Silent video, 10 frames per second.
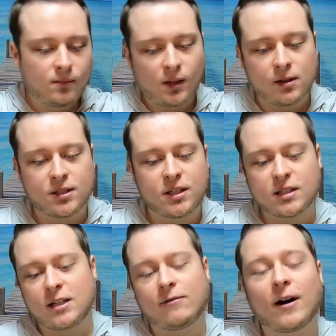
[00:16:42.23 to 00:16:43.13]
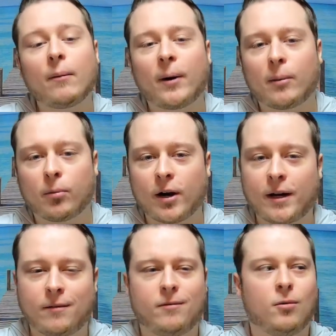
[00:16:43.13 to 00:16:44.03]
65-pound braid.
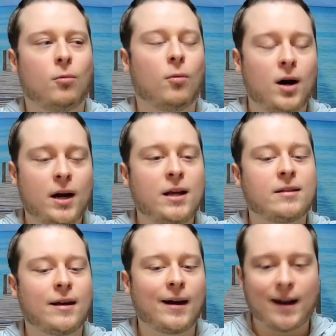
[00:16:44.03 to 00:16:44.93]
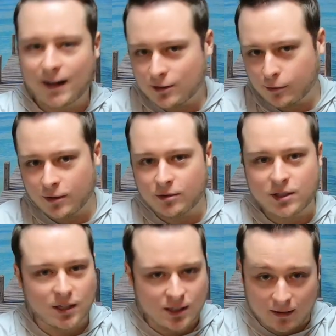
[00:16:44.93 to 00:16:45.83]
Why in the heck do I use
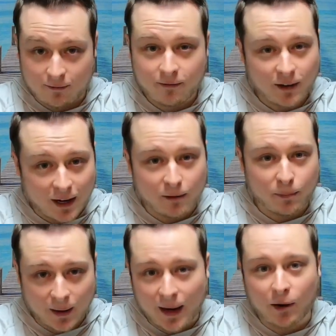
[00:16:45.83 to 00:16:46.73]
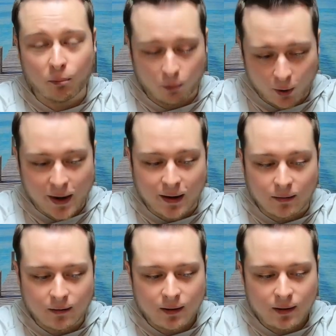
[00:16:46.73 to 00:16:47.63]
65-pound braid?
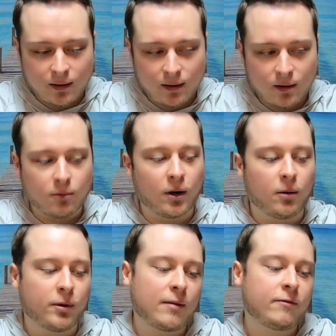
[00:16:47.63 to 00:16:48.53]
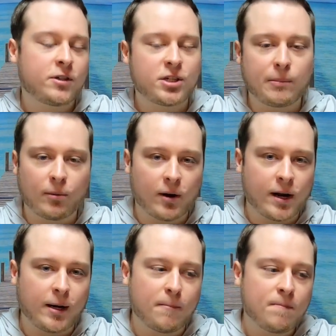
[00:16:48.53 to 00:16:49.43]
Well, when I'm fishing
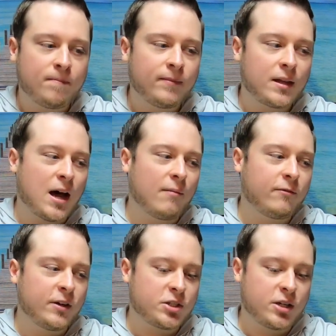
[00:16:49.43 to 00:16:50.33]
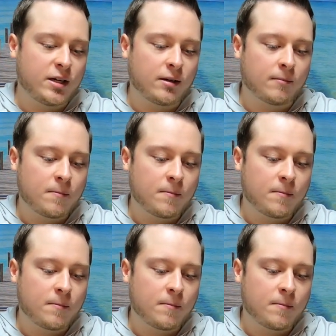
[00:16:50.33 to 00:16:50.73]
braid, I'm fishing